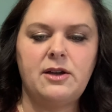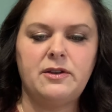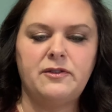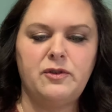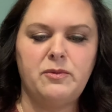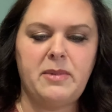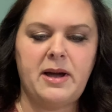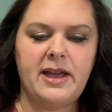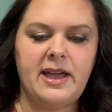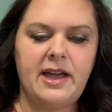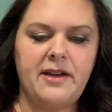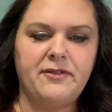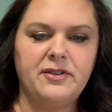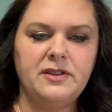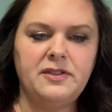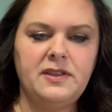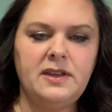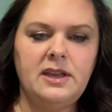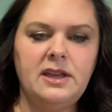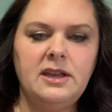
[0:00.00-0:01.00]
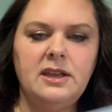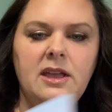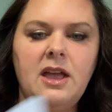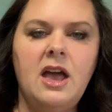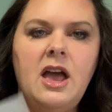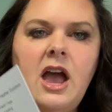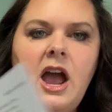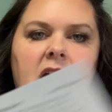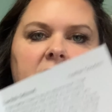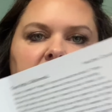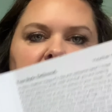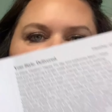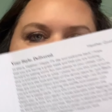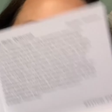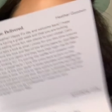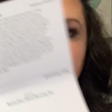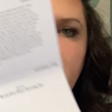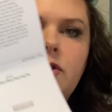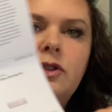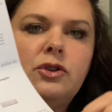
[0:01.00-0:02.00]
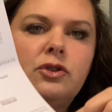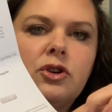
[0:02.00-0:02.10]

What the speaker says: if you buy everything. Then they give you little